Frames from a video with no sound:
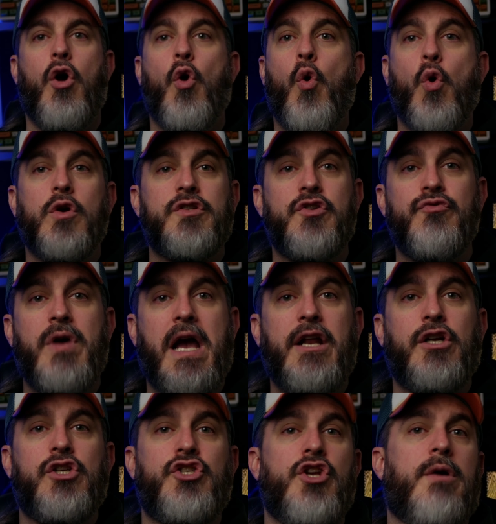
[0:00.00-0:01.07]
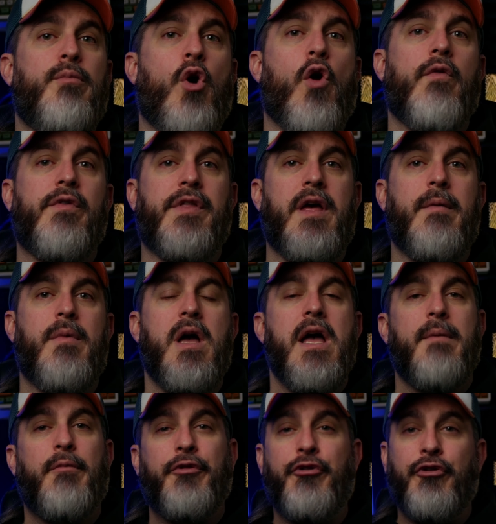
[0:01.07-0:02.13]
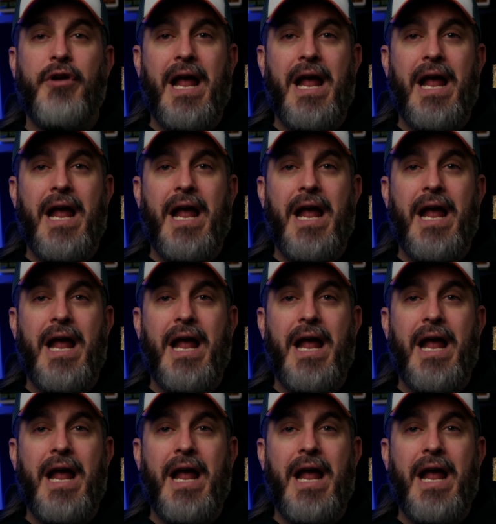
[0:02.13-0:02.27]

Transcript: the horse and rider jump over them, but they're